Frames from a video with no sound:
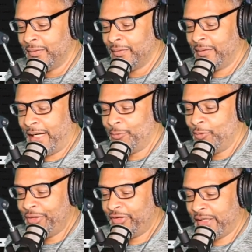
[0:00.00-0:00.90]
I
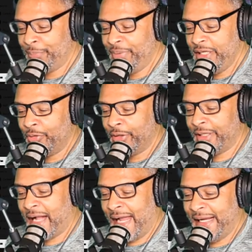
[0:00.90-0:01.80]
wish I could be your
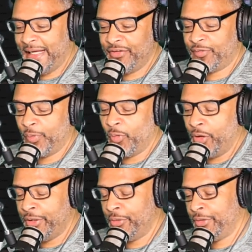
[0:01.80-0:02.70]
guy and
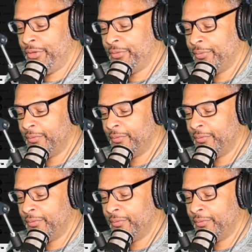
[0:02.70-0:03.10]
spoil you.